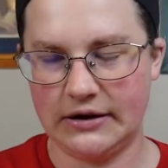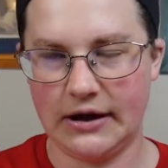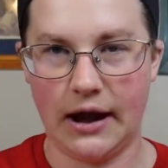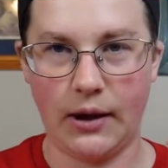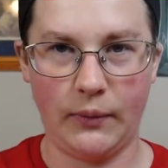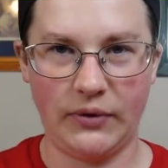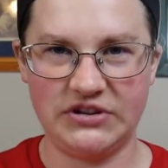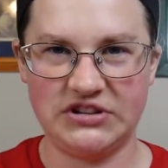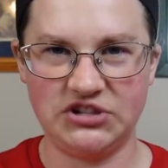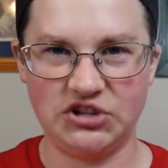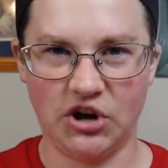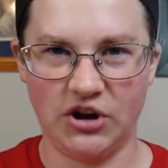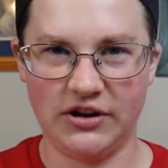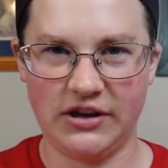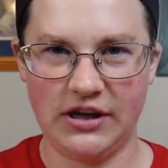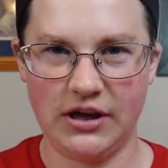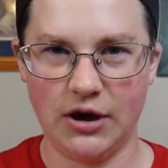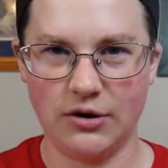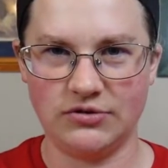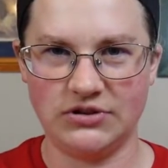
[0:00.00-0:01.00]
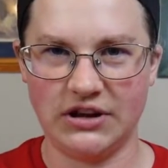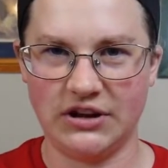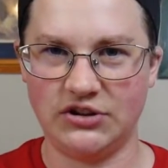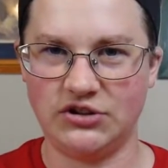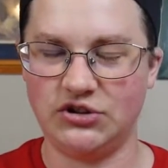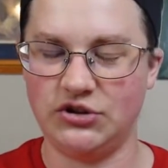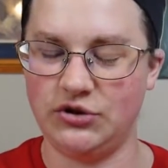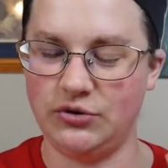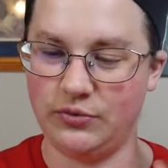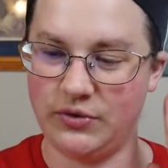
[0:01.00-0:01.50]
I went to Don Quixote
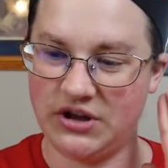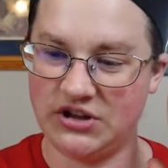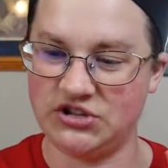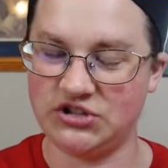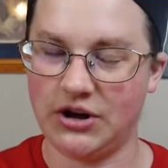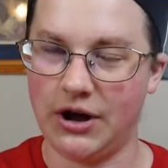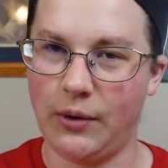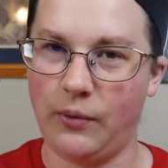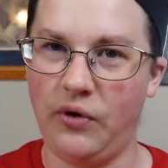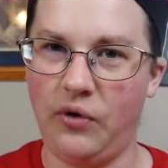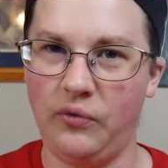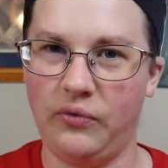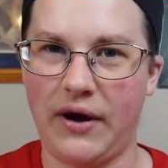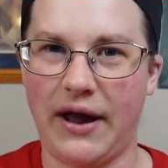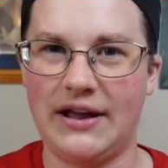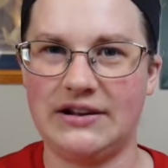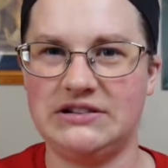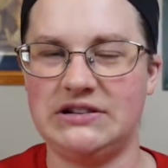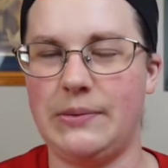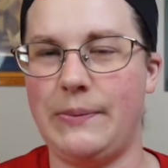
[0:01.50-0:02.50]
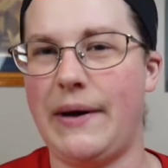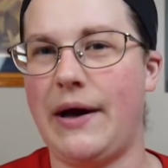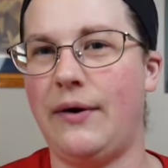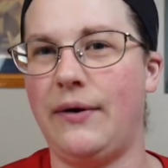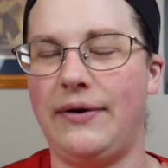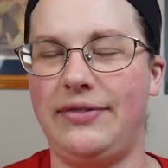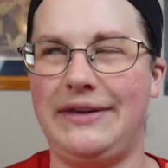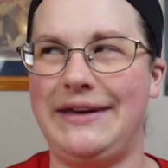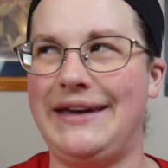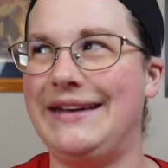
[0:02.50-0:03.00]
too, which I will rant
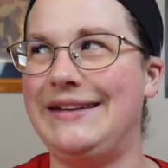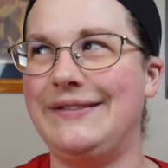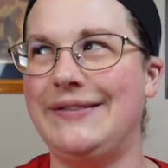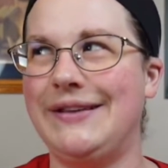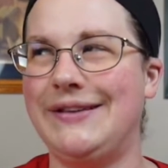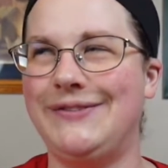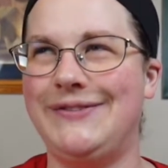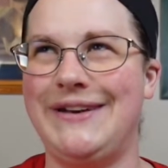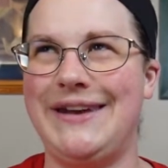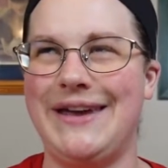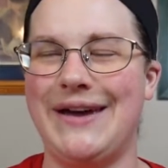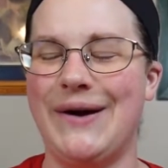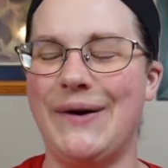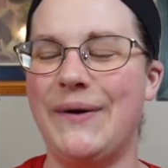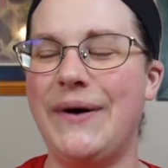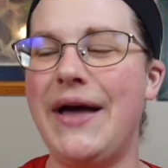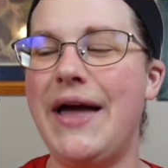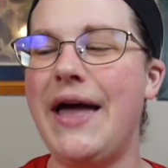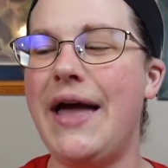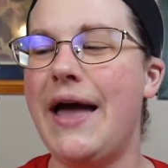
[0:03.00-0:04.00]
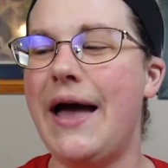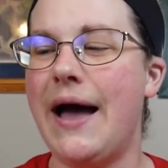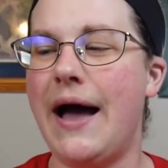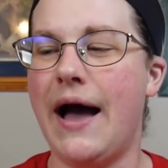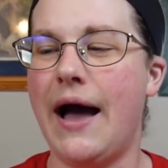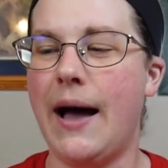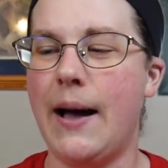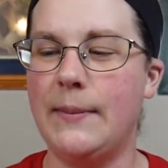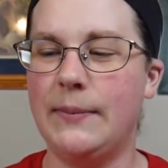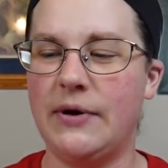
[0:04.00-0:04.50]
about at the end of this video.
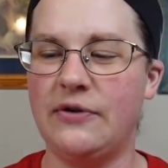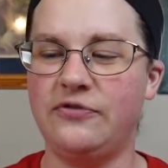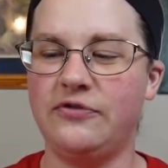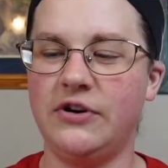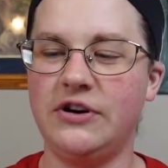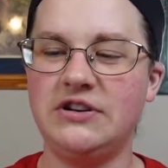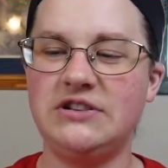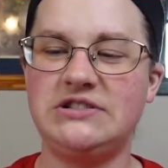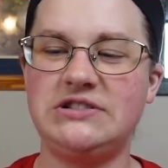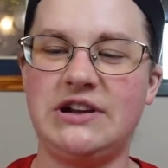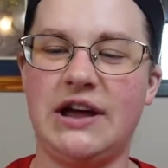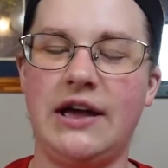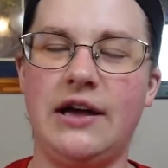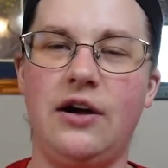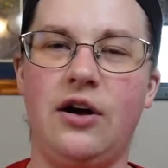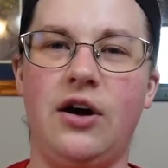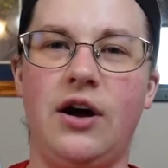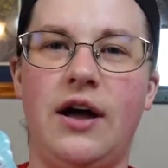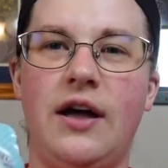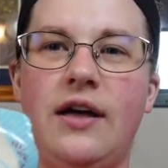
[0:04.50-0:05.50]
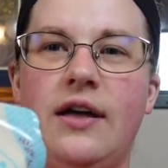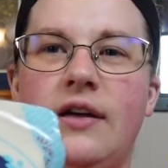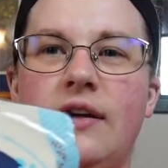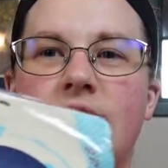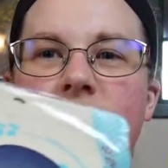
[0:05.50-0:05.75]
But first I got